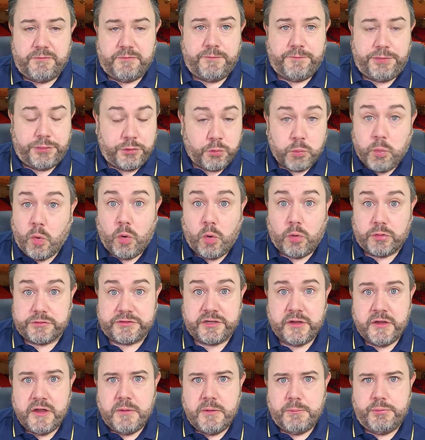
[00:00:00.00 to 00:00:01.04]

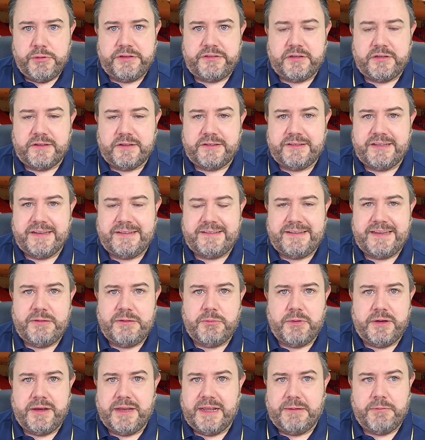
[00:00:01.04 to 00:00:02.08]
thwart Bristol City
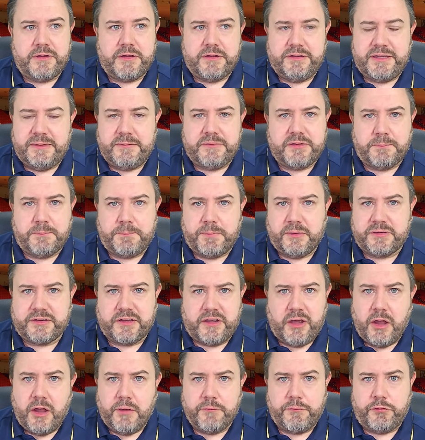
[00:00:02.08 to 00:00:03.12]
when they seemed to
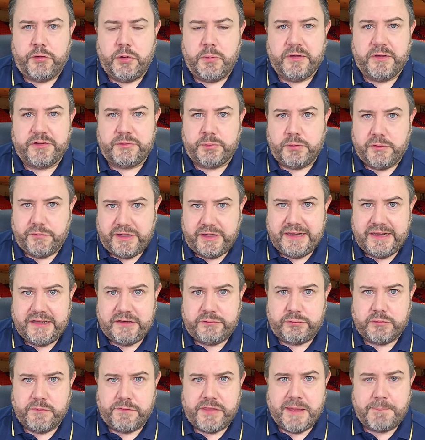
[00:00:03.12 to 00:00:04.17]
cut through us with
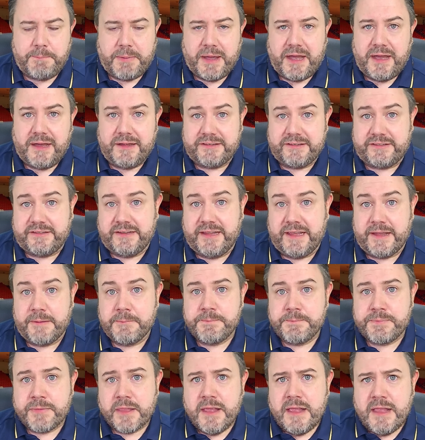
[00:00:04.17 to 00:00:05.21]
ease with their passing.
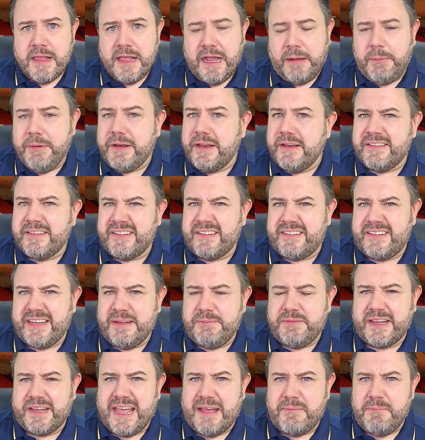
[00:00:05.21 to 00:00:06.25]
And we didn't just
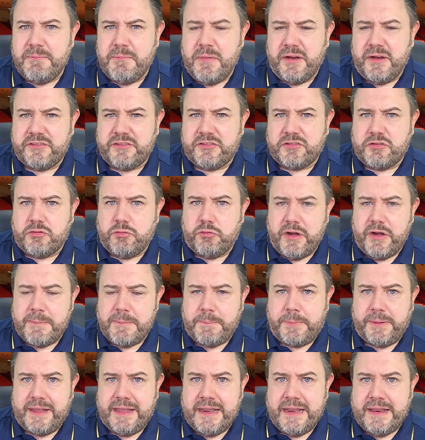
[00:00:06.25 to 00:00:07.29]
seem to get much
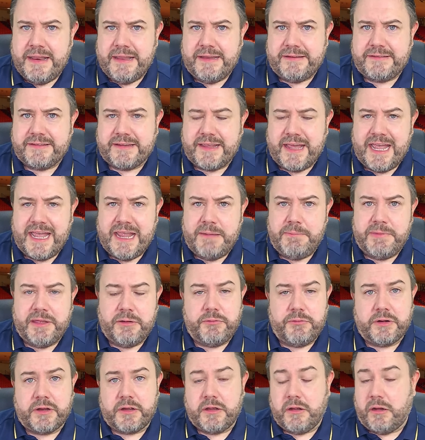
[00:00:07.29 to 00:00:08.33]
grip in this game. There
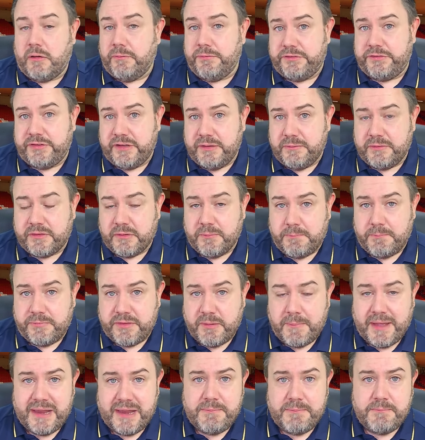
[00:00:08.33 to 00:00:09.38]
were obviously the
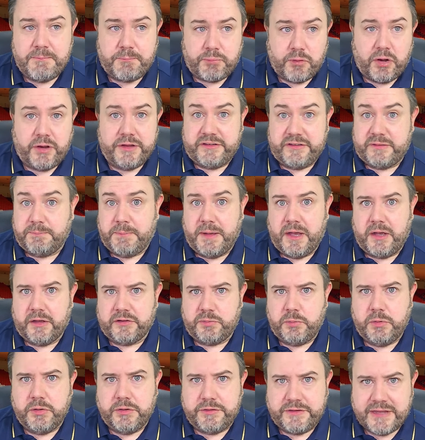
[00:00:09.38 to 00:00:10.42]
main bright
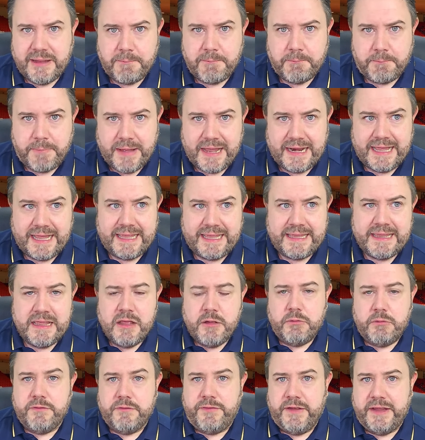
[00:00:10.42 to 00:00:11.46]
sparks were Dembele
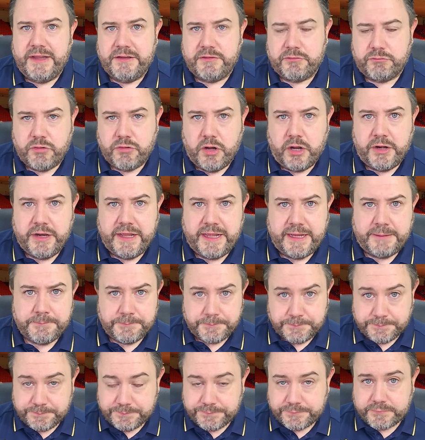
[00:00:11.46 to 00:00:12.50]
with his running
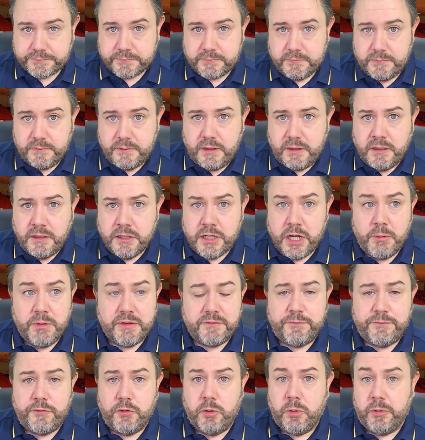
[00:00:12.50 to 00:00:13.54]

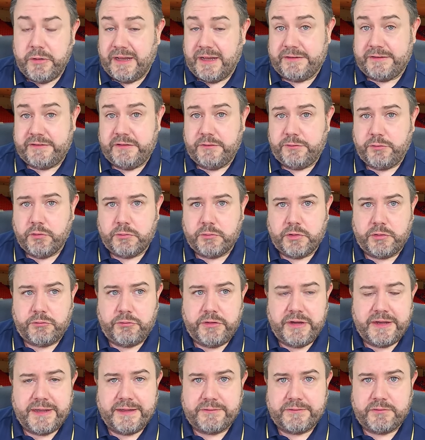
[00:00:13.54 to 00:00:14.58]
going forward. I actually thought
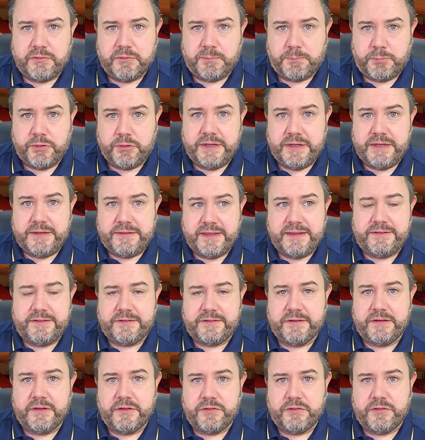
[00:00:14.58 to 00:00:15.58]
Rodrigues looked pretty decent as